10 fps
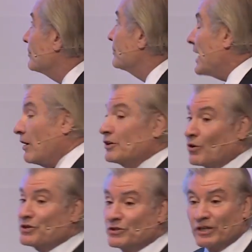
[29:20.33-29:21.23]
Now, of
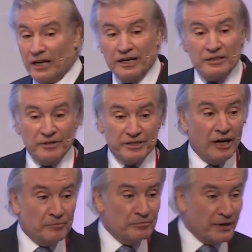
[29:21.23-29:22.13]
course, you can elect to be
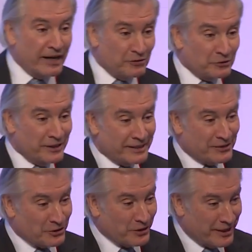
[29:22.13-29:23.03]
dumb, but I don't think that's
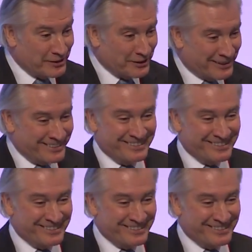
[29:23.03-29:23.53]
a good idea.